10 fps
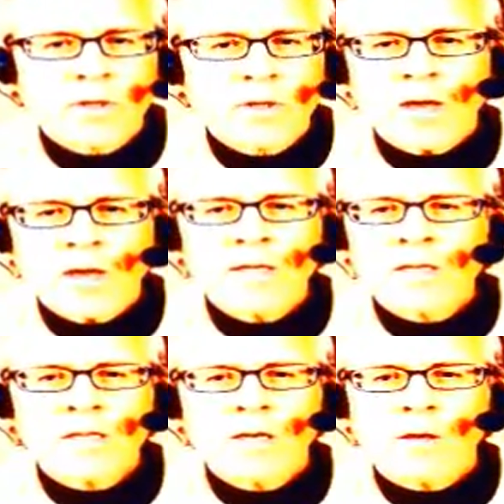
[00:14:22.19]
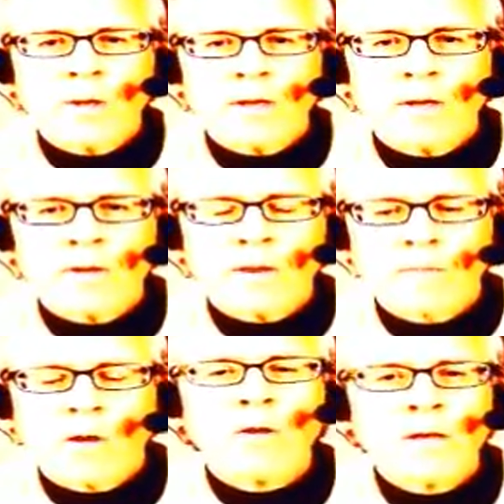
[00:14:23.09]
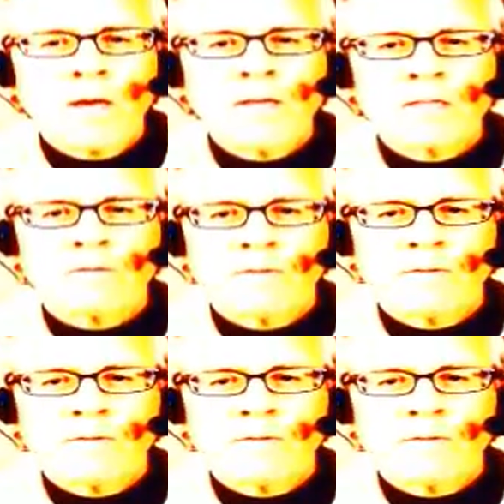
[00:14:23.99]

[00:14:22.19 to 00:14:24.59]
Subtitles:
can't teach the ego anything. All the cases